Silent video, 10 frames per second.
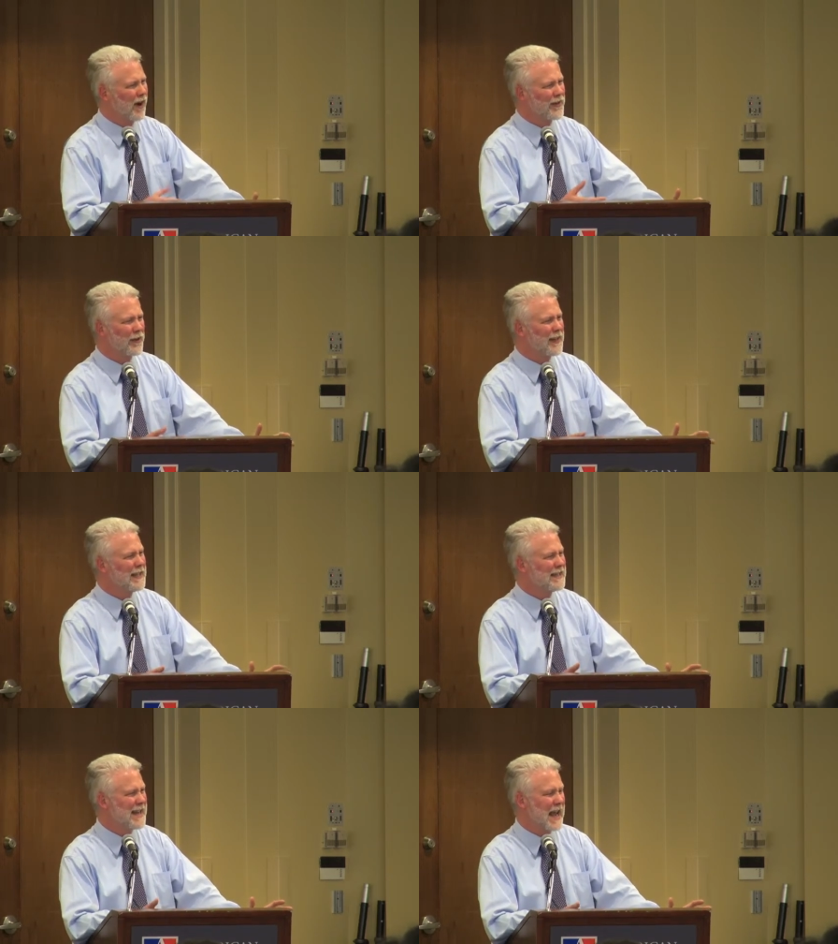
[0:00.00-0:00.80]
are there
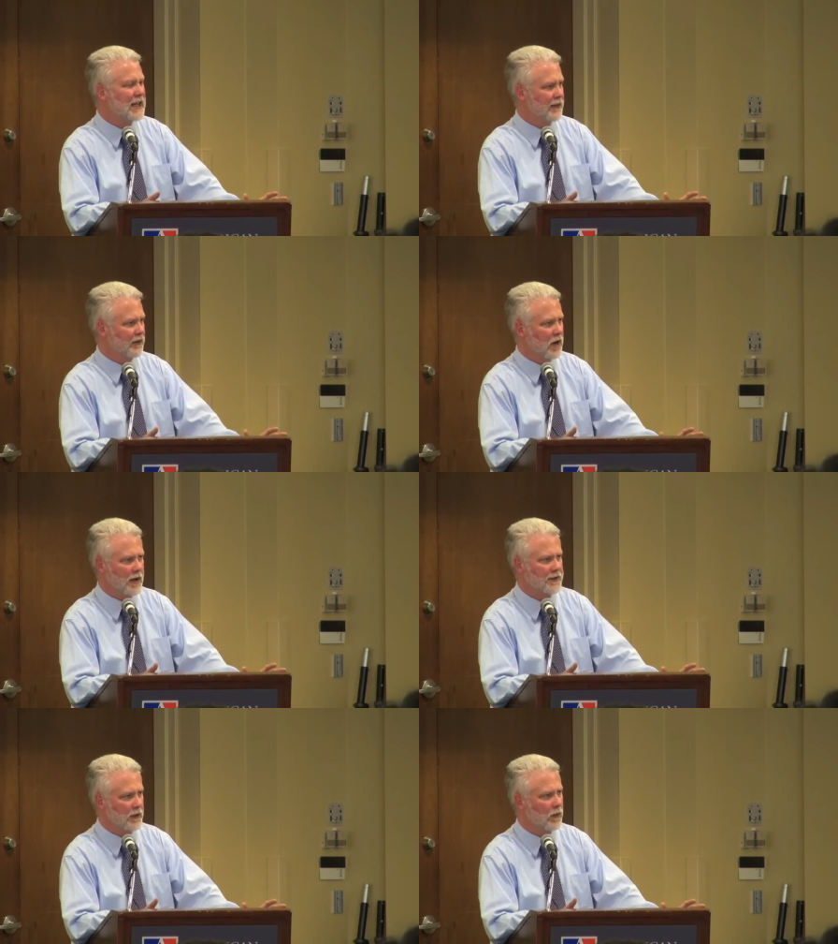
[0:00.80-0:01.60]
any negative
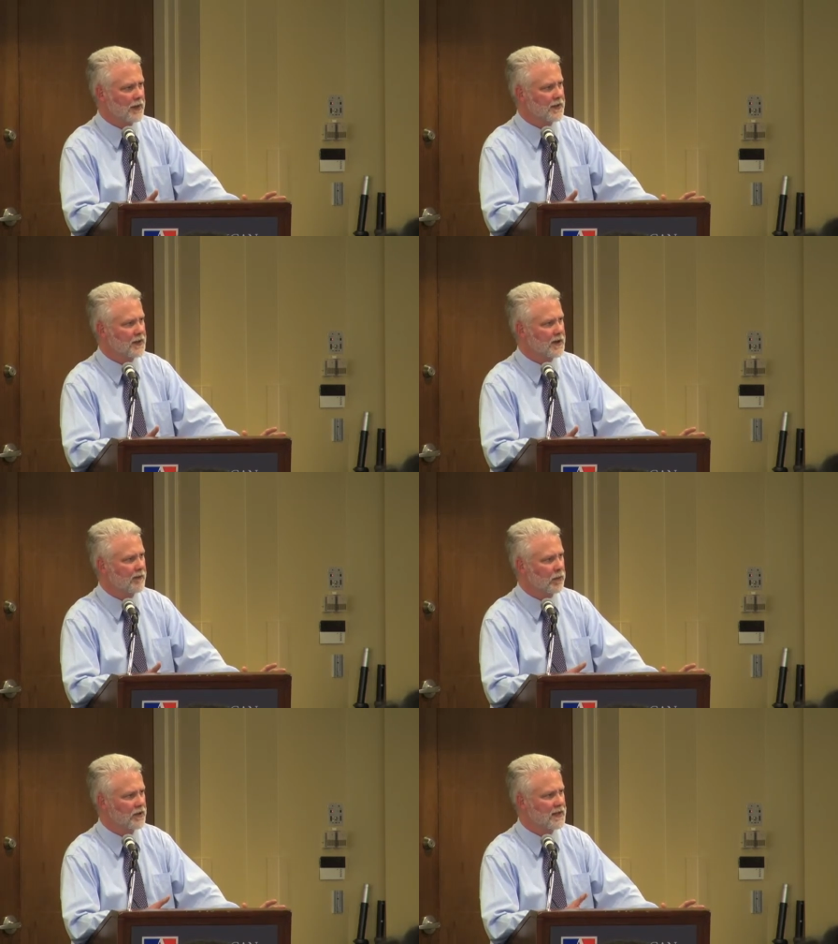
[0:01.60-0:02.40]
consequences
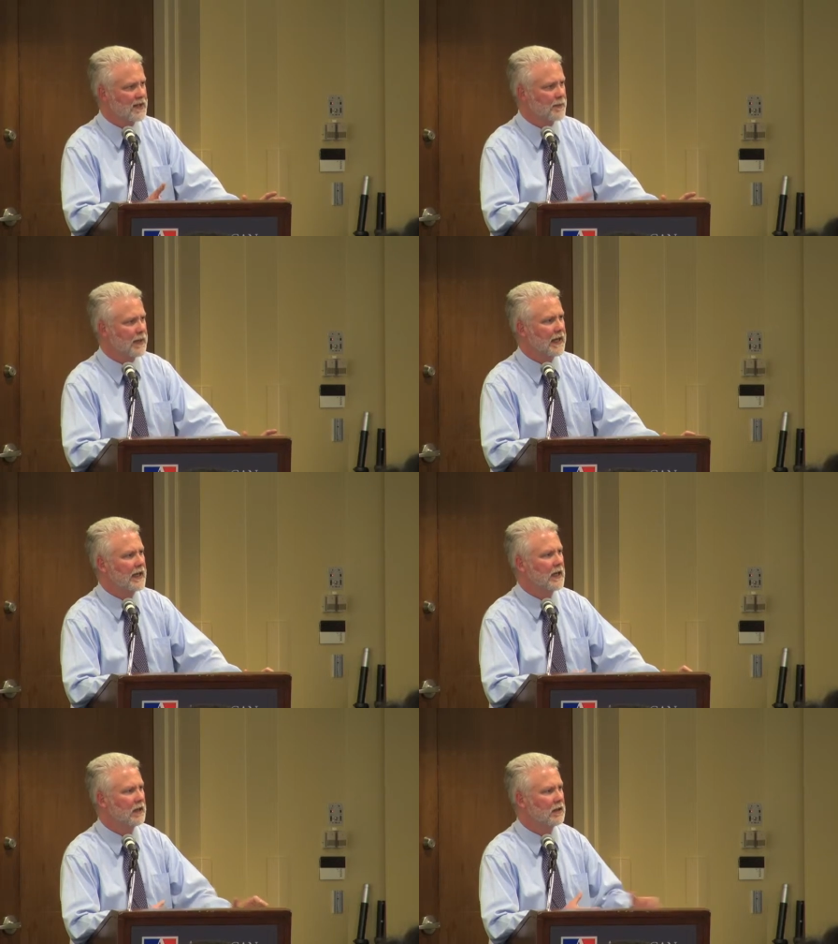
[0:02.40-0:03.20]
of
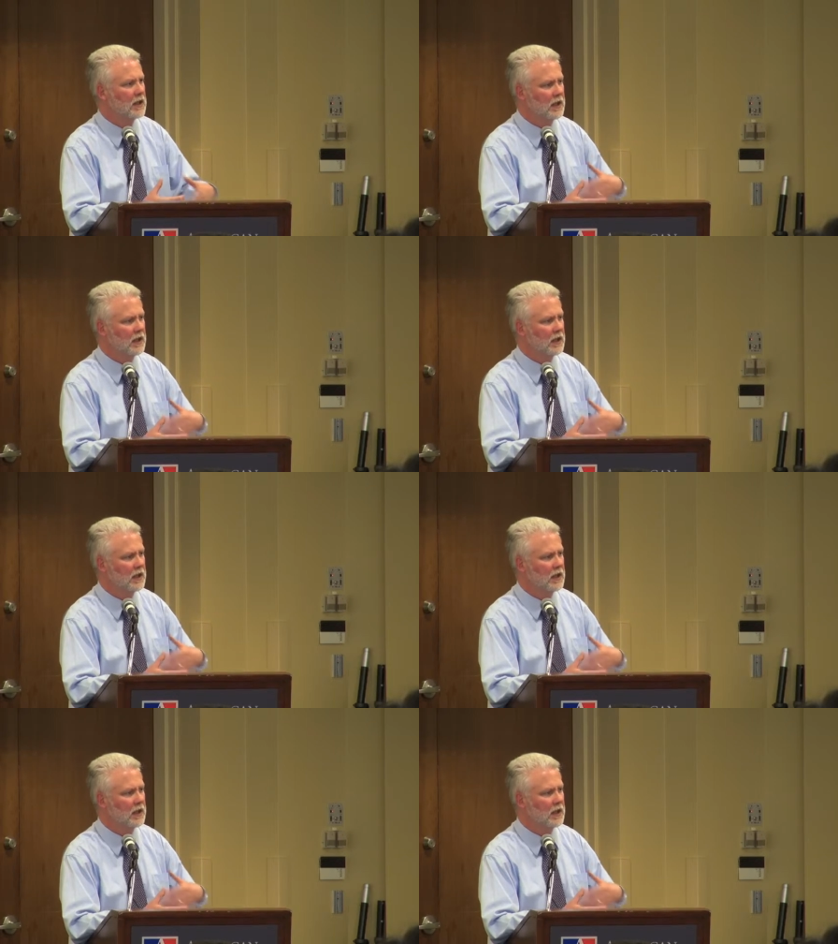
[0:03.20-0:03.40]
participating